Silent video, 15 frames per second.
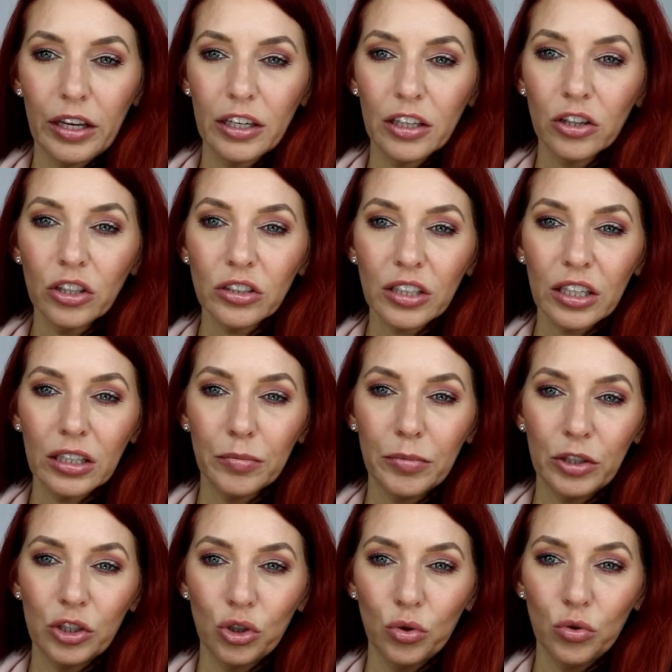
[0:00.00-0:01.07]
And it looks like it'd
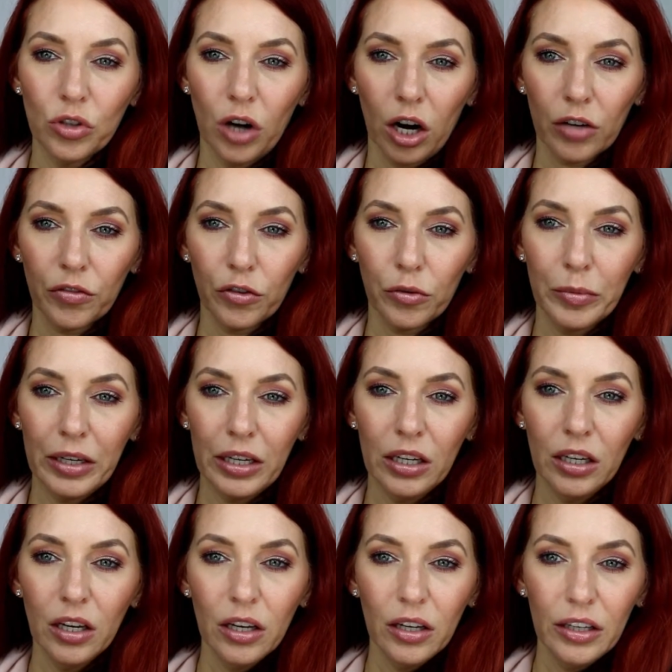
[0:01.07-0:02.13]
be too dark for me.